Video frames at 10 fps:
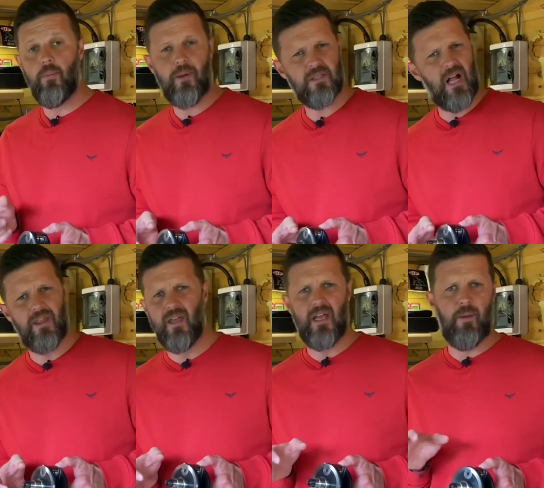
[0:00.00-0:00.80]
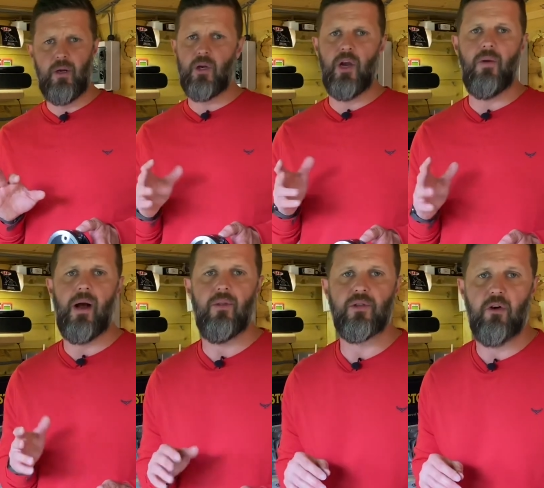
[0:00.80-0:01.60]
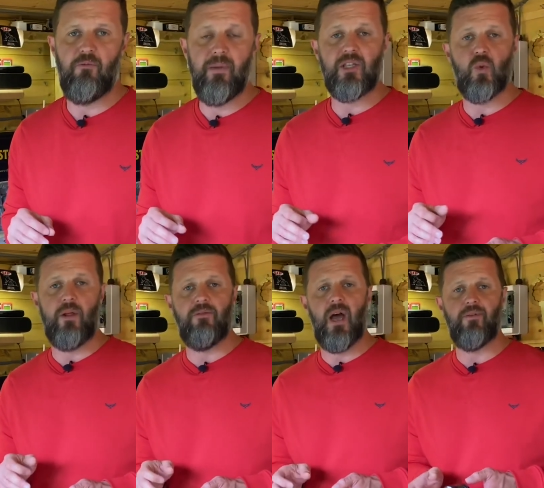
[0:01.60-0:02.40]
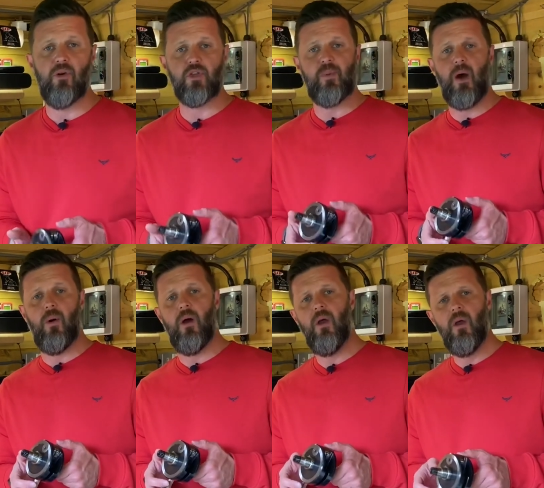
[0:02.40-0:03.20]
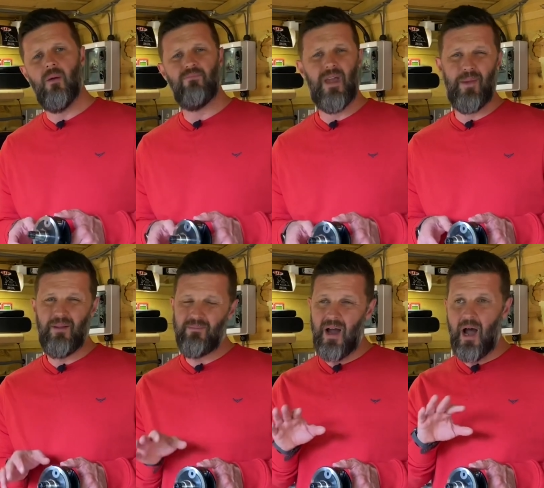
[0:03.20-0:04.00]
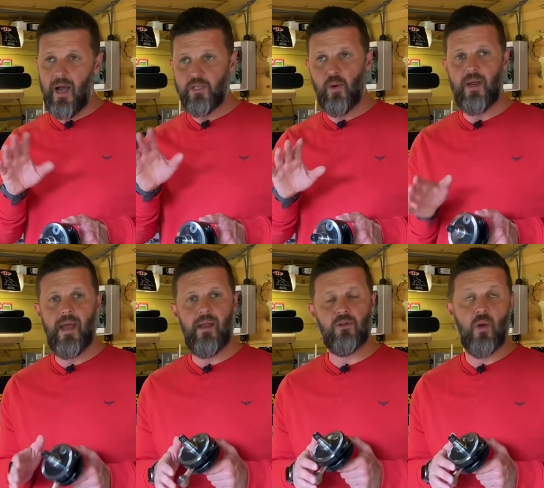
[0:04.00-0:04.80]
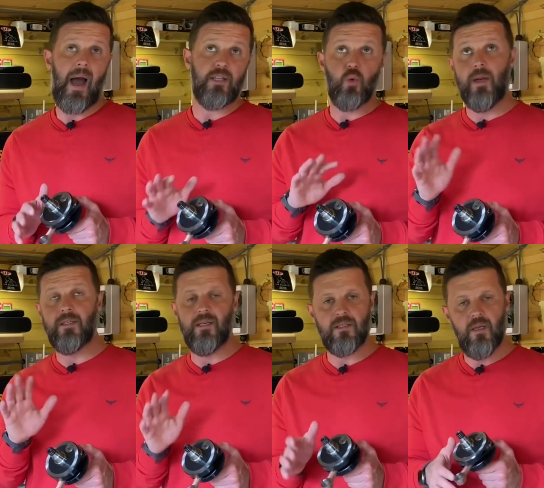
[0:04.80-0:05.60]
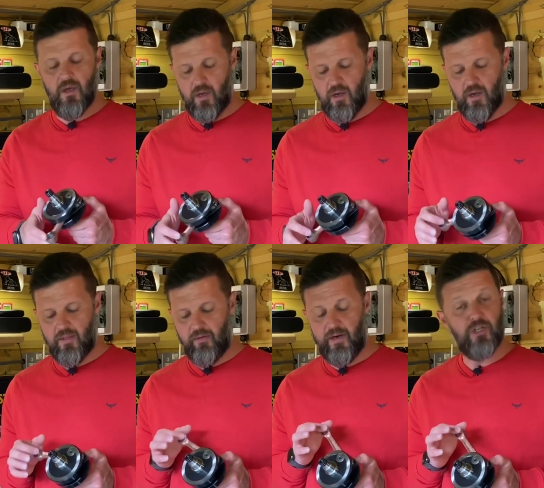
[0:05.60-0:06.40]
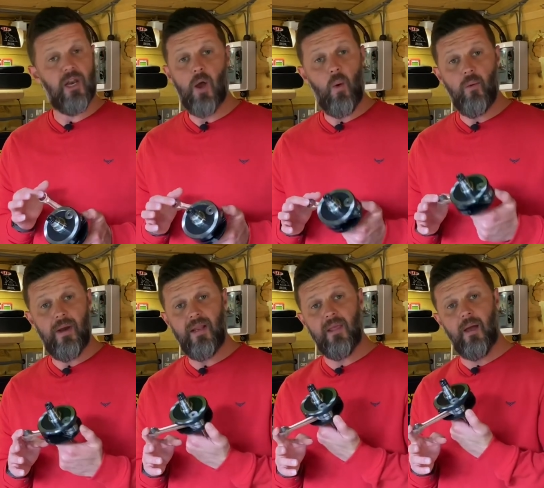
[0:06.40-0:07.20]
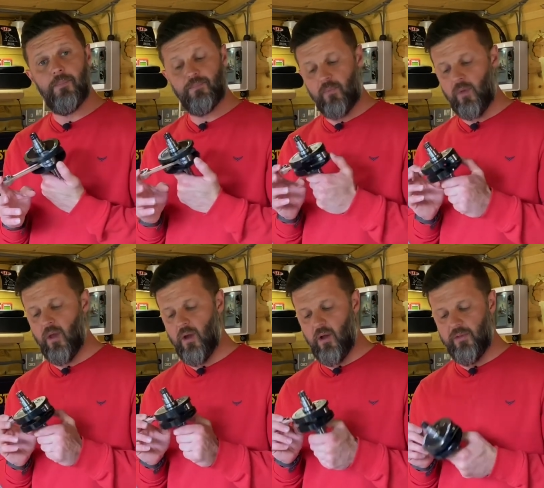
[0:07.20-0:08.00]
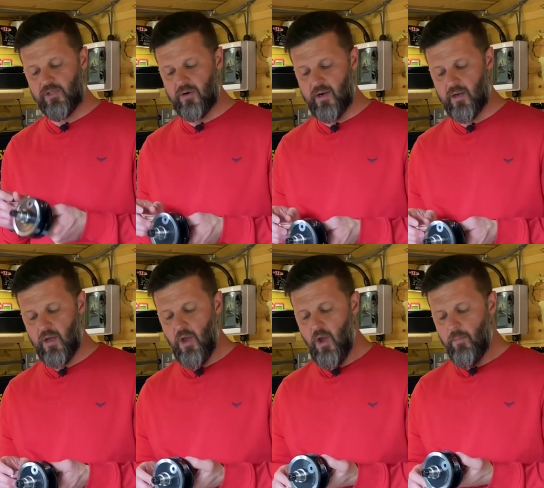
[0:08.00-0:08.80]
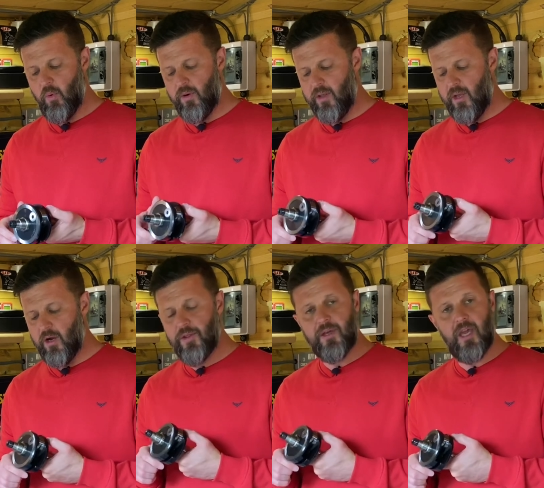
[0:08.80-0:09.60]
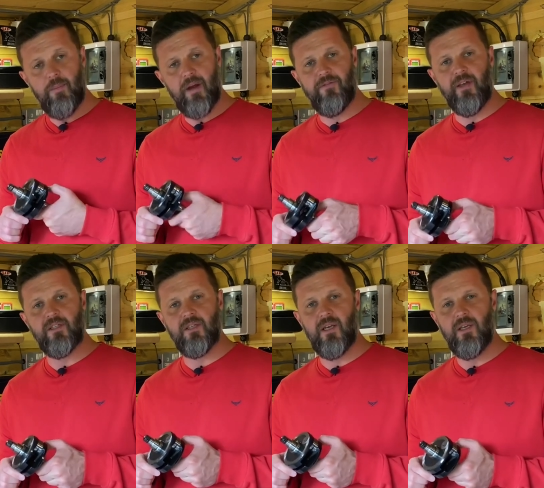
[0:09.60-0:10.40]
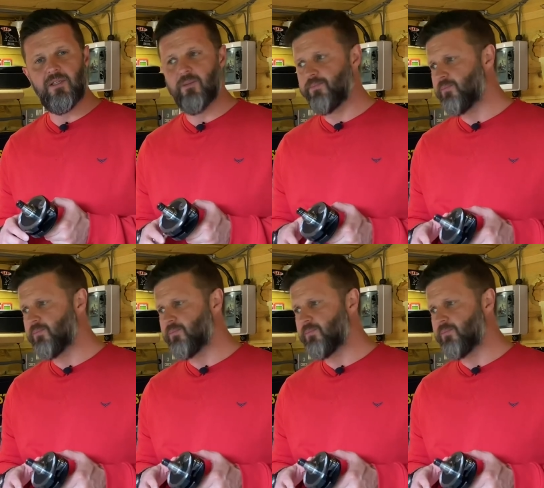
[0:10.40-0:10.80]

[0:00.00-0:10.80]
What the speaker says: because I think I'll be looking around the sort of mid 25 horsepower, maybe high 28, high 20s in that region, and I won't need that on this crank. But one of the other key benefits is